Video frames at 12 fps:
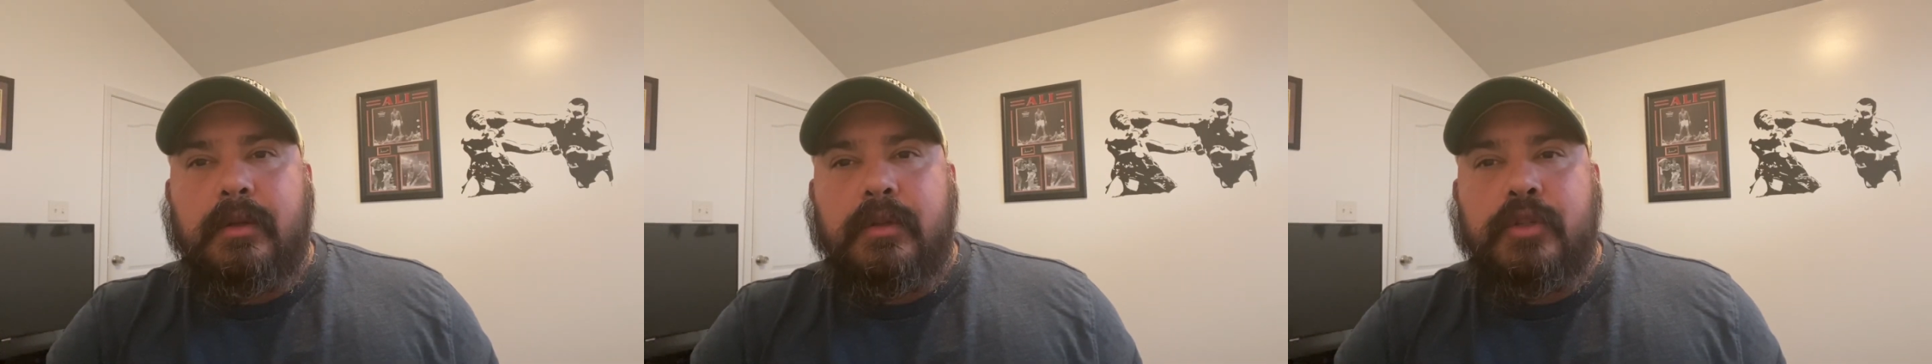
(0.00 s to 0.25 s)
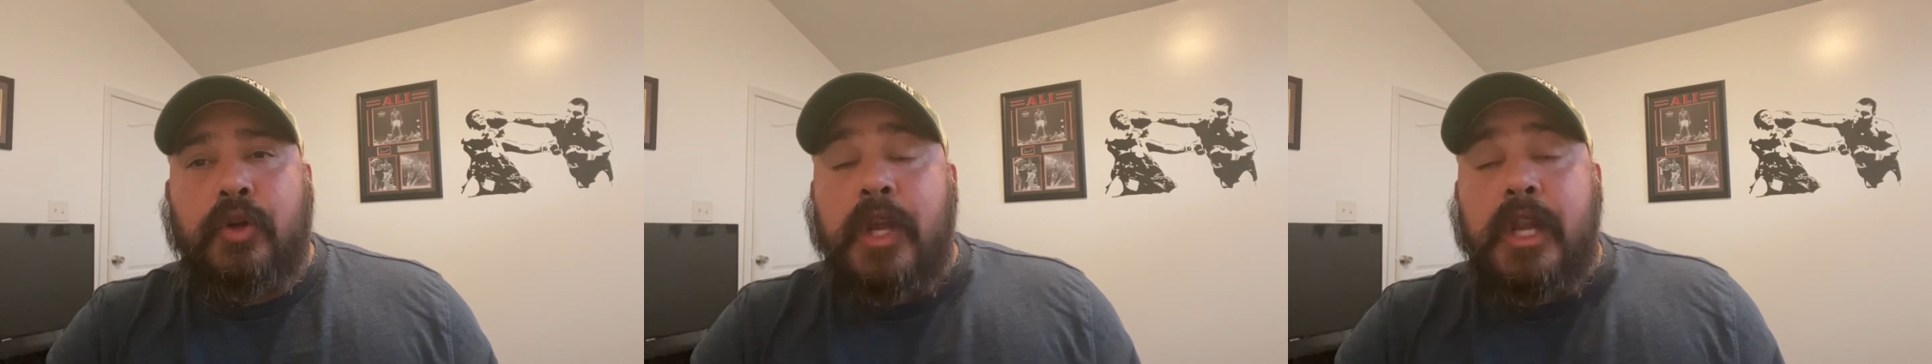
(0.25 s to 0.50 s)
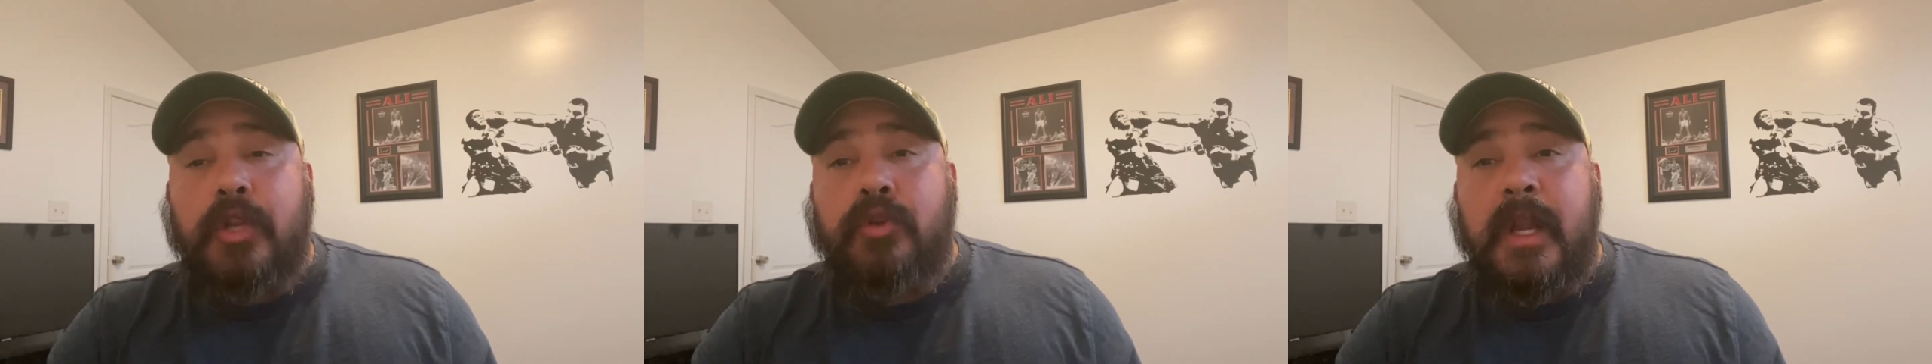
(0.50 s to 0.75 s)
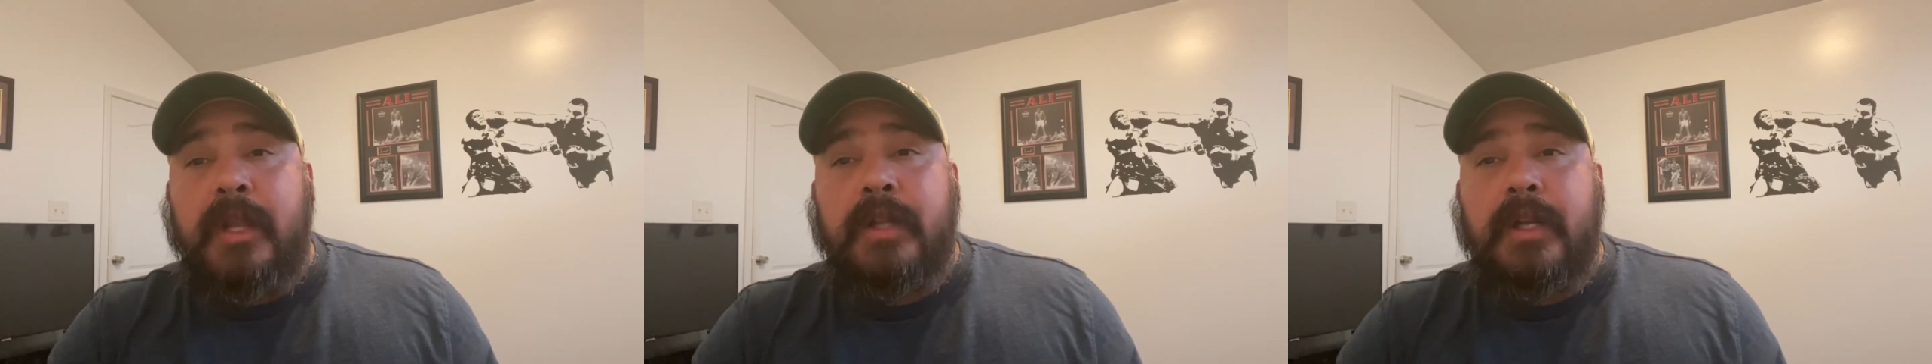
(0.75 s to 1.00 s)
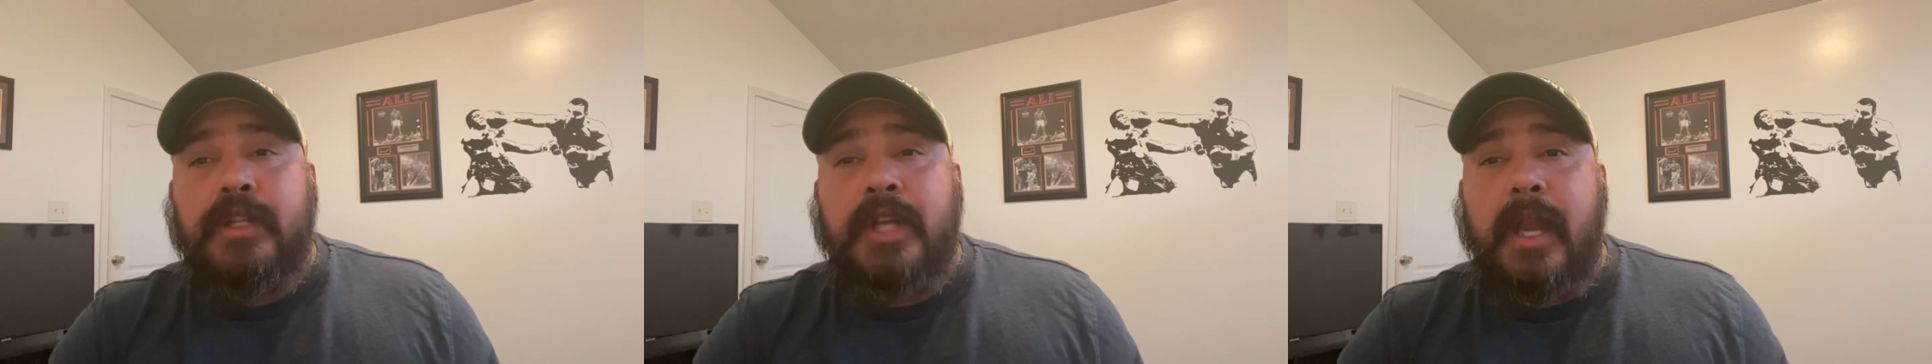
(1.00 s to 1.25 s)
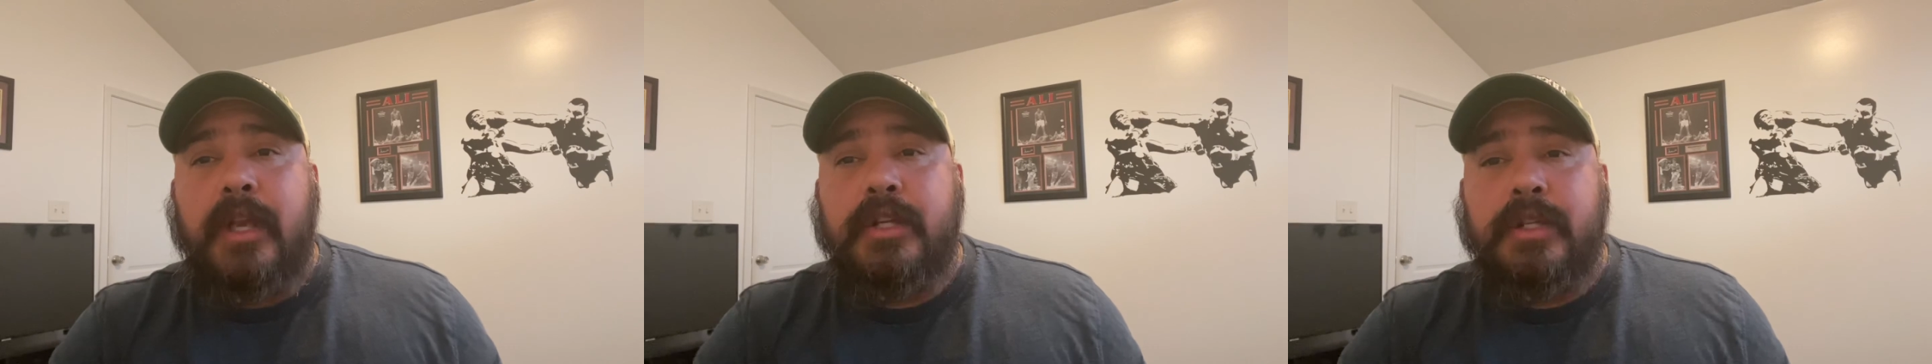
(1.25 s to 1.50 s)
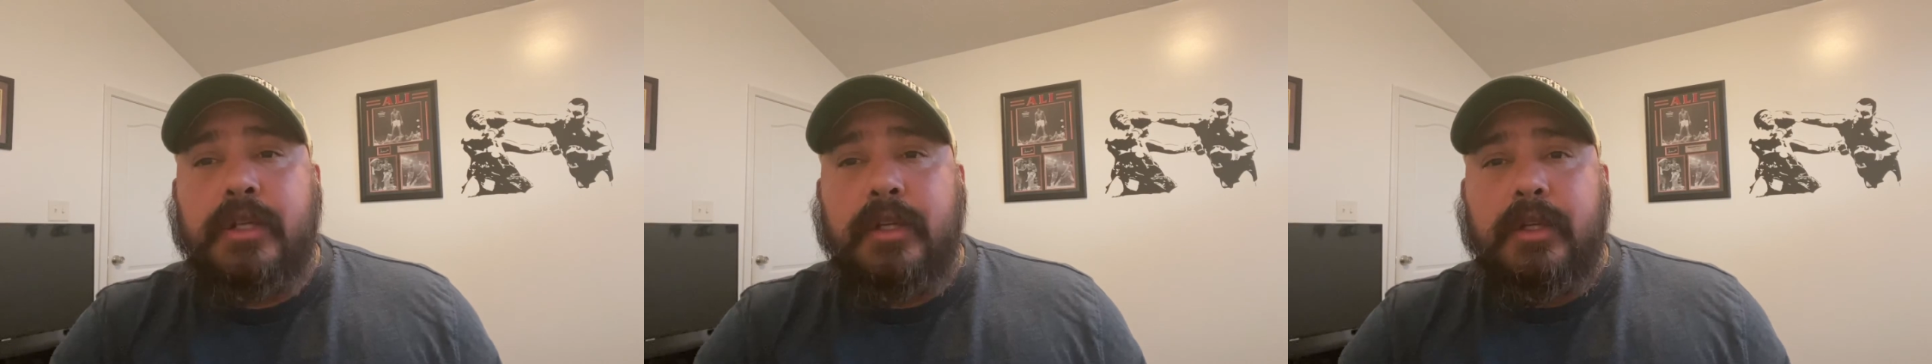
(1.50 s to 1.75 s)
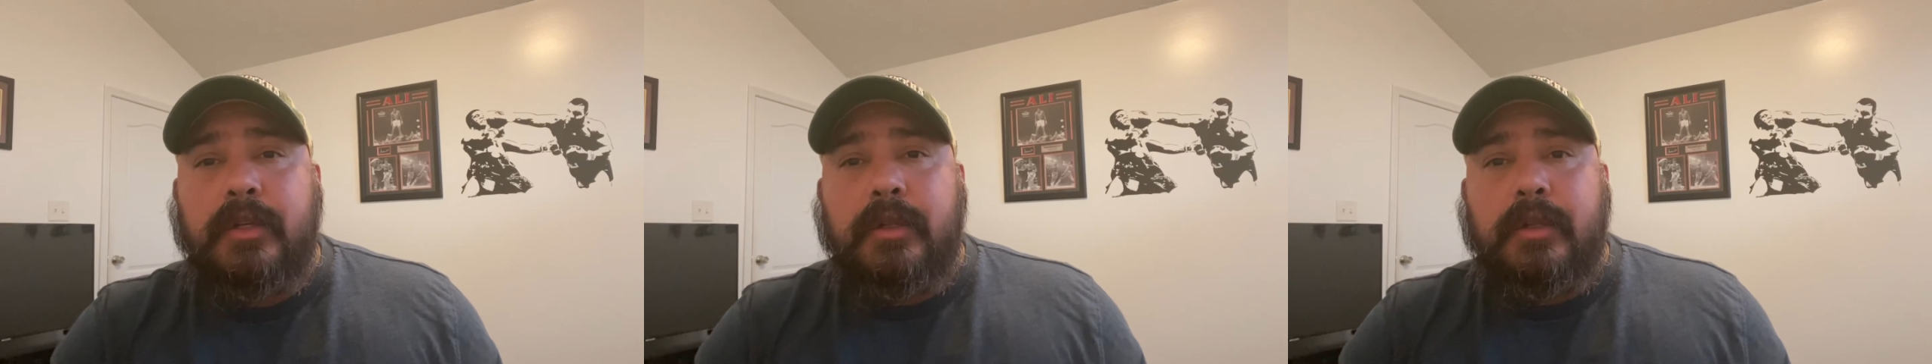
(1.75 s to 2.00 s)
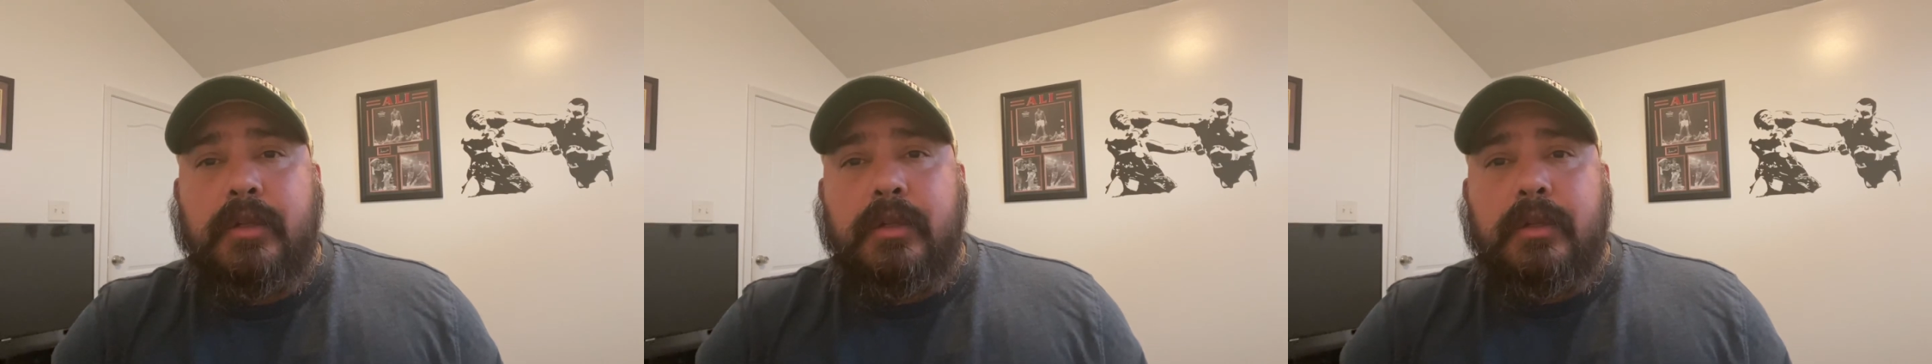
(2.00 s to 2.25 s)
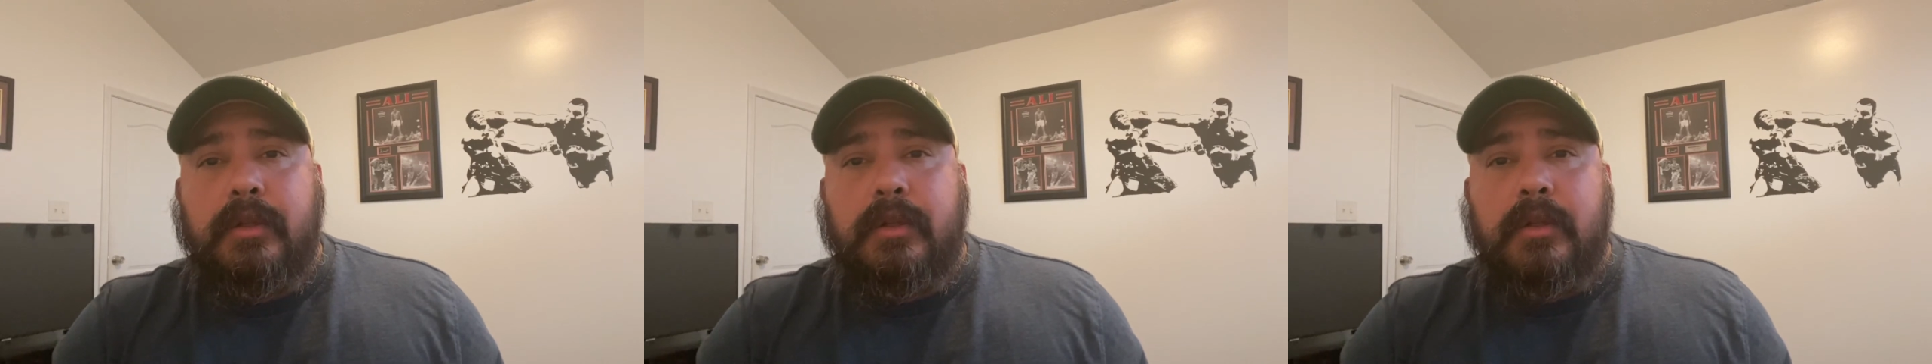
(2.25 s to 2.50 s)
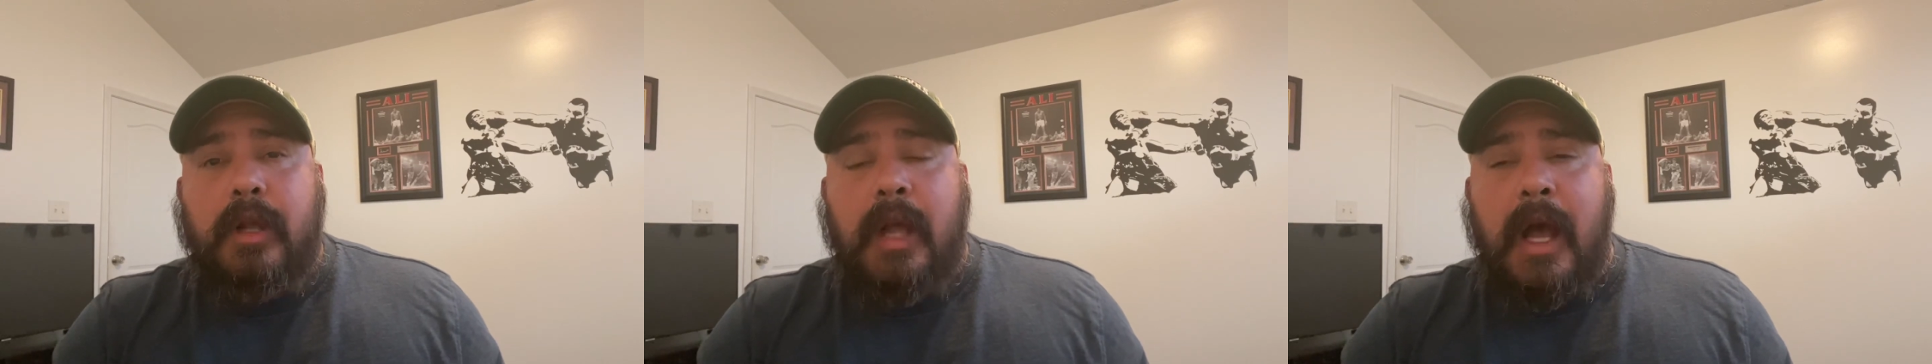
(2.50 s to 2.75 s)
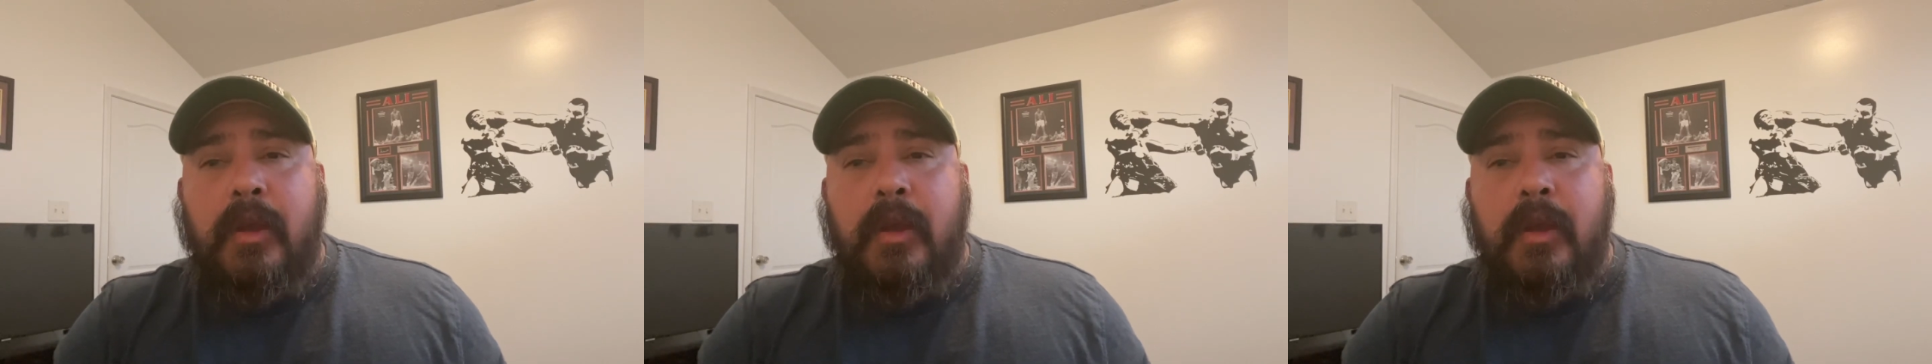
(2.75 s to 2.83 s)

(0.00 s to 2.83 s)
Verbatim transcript: So he didn't do anything to change how